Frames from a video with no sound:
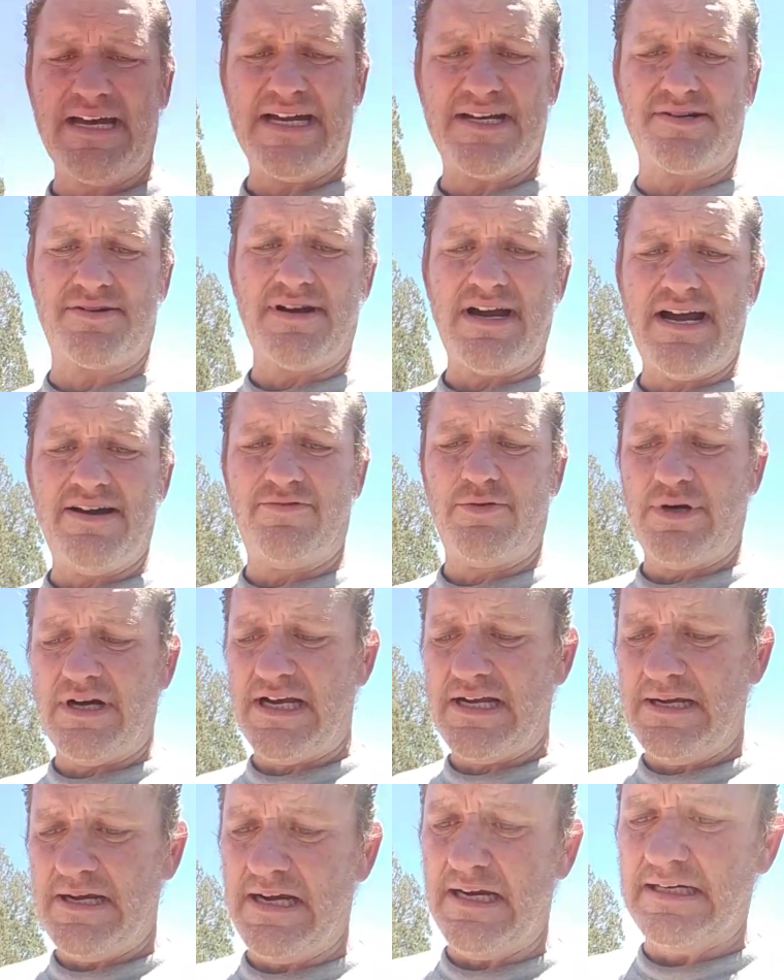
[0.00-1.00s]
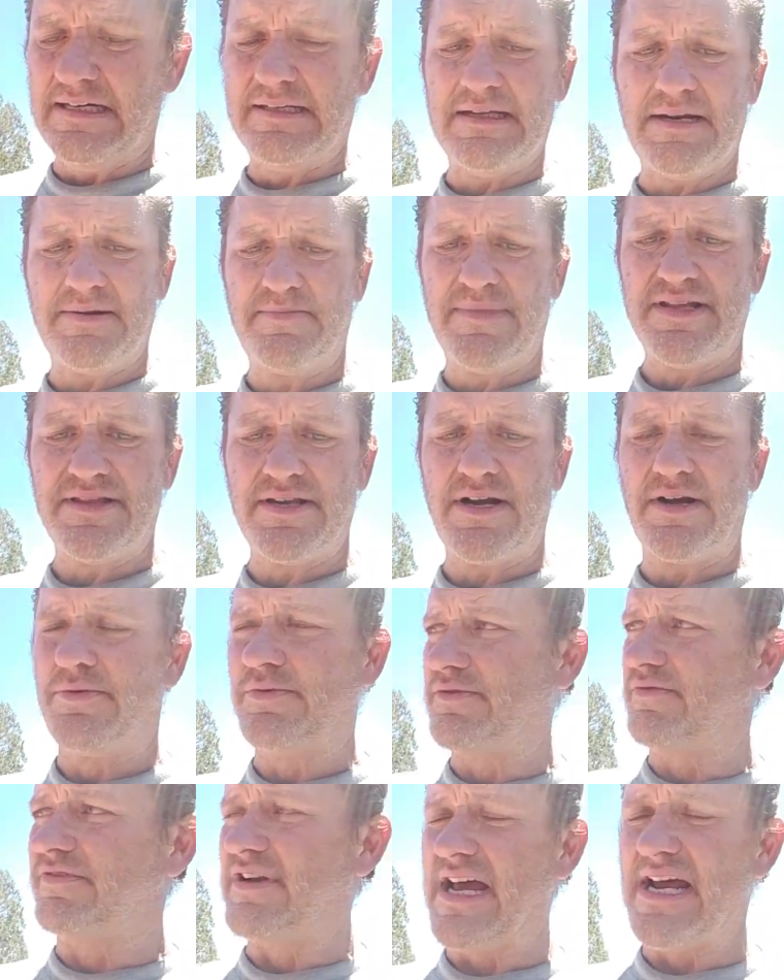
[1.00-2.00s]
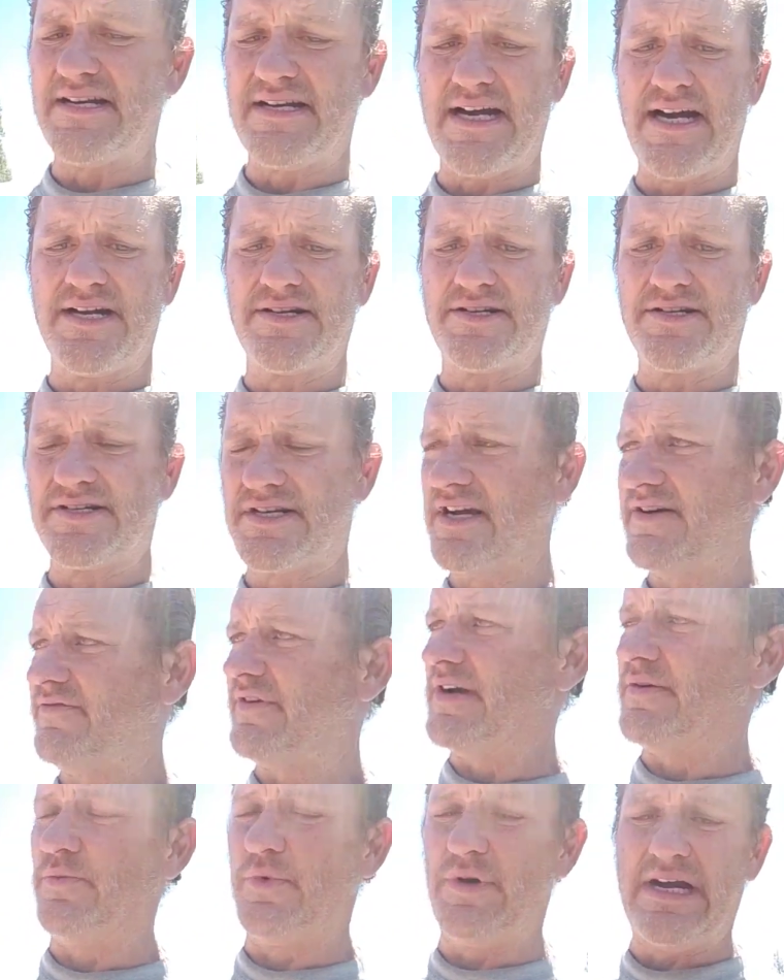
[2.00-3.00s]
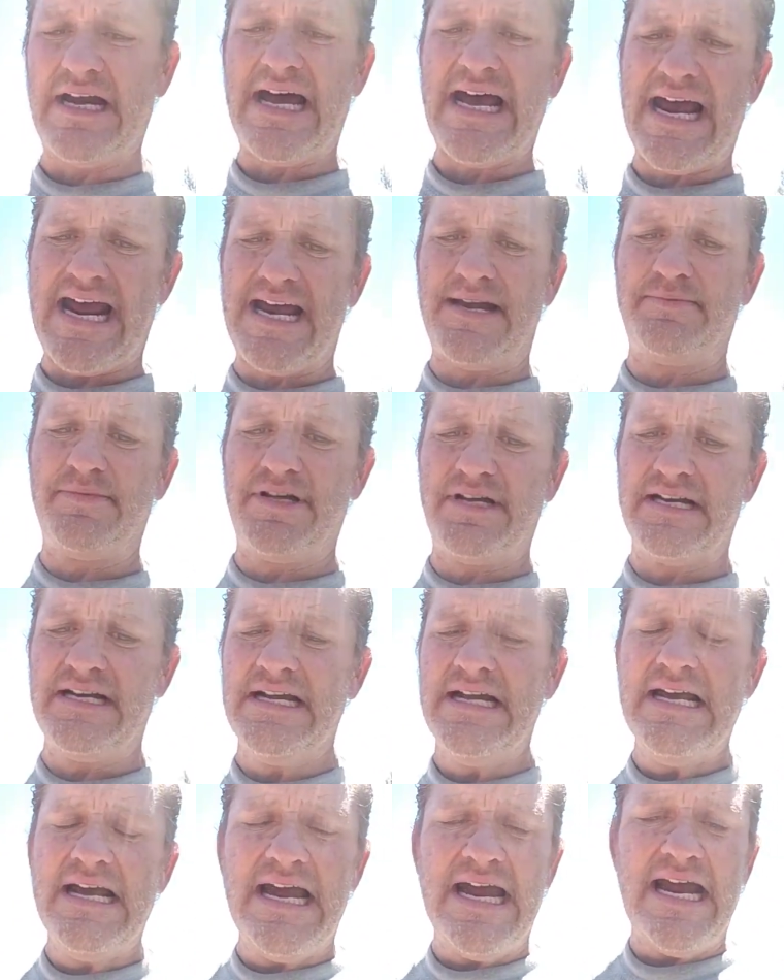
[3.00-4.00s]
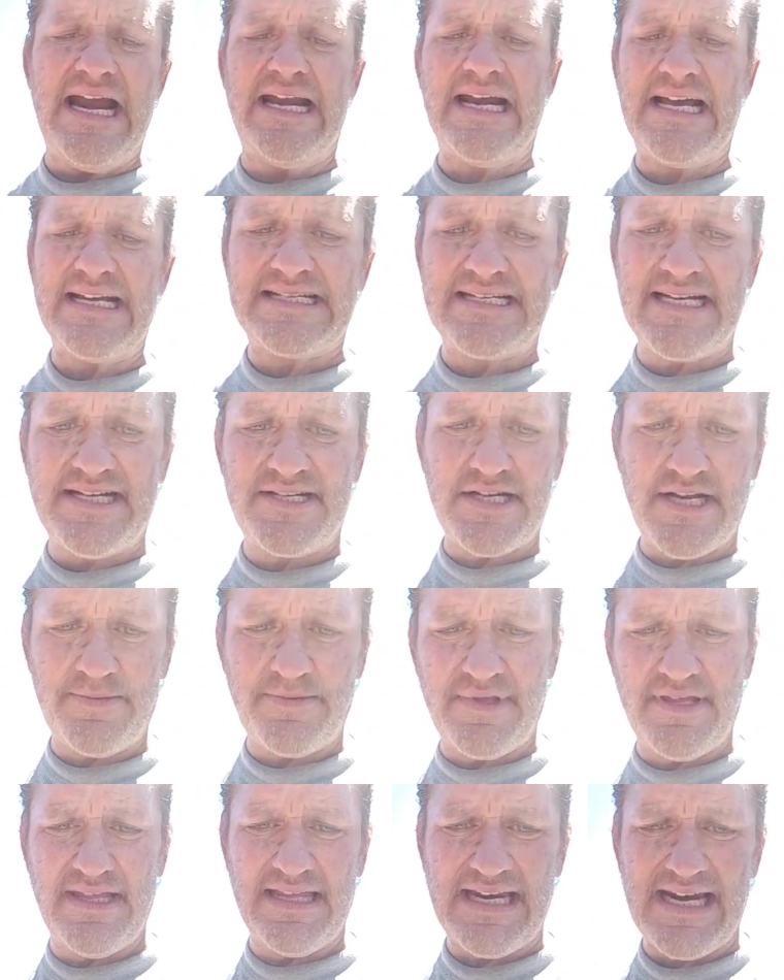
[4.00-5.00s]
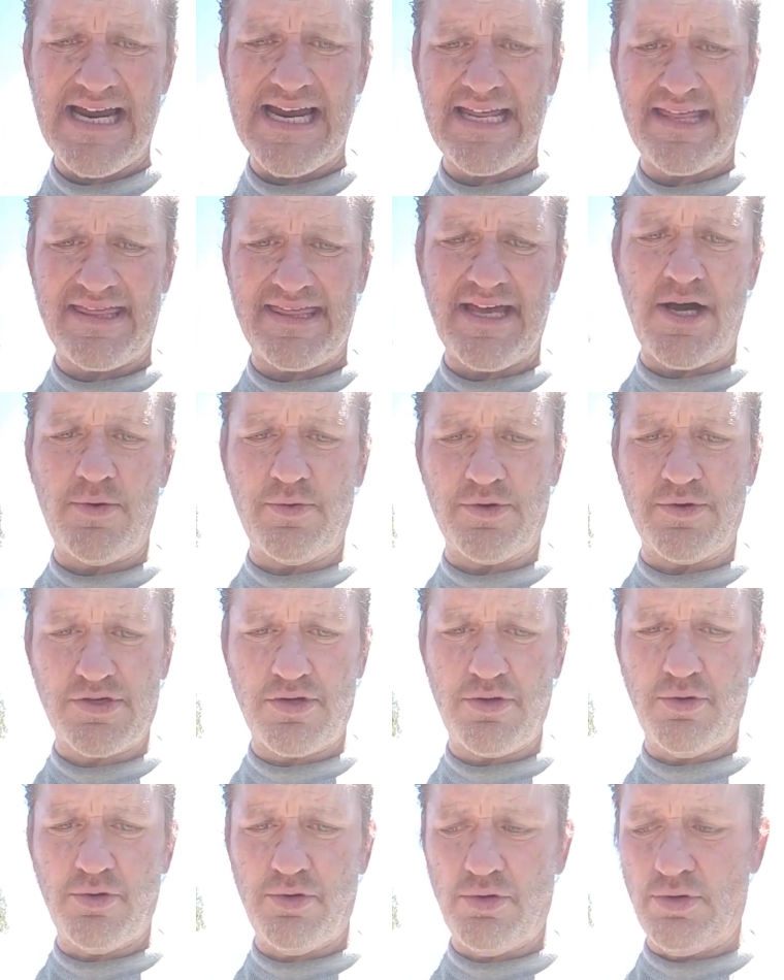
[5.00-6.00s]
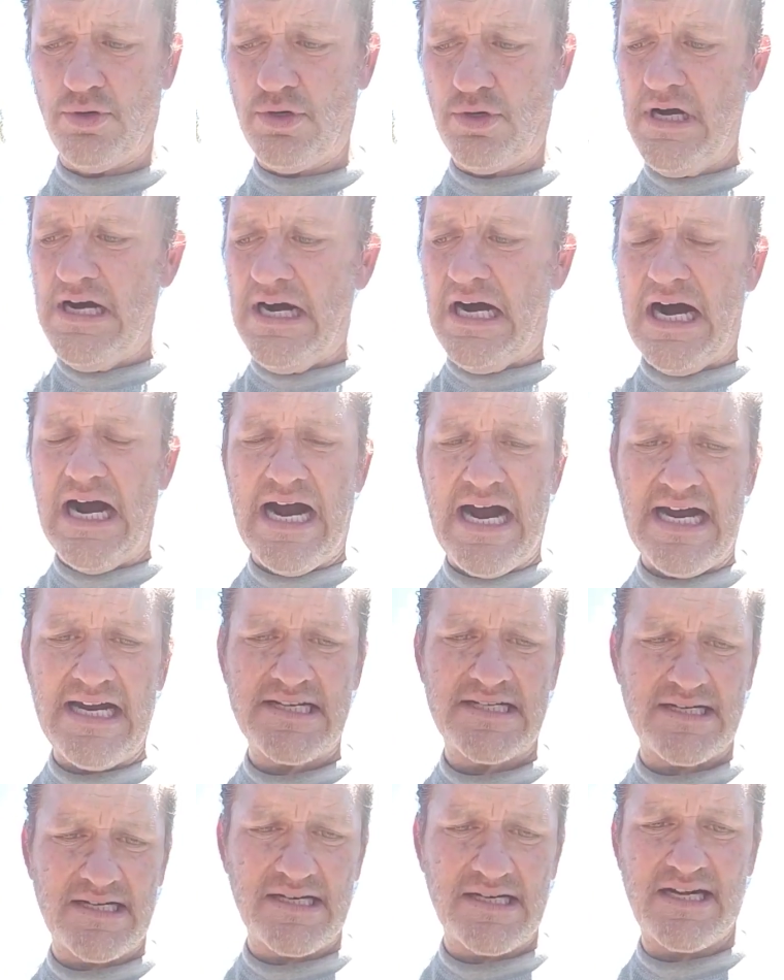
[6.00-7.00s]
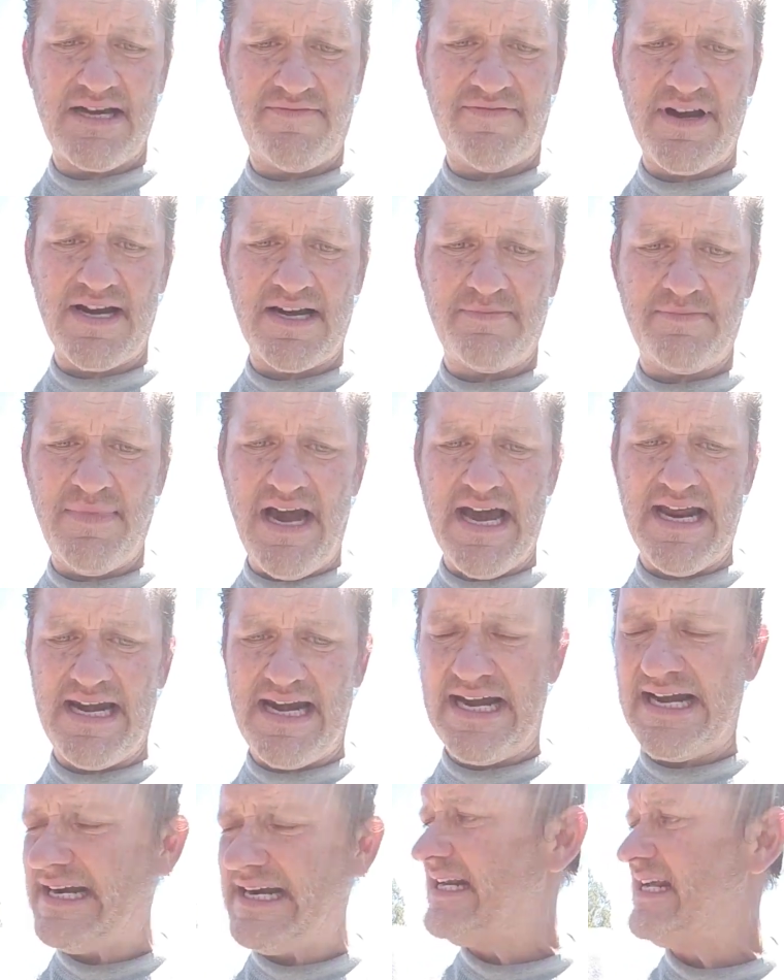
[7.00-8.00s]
guy's driveway that had been there with flat tires and stuff, and when I had money and I see something that I thought was cool, I see if I could buy it, and I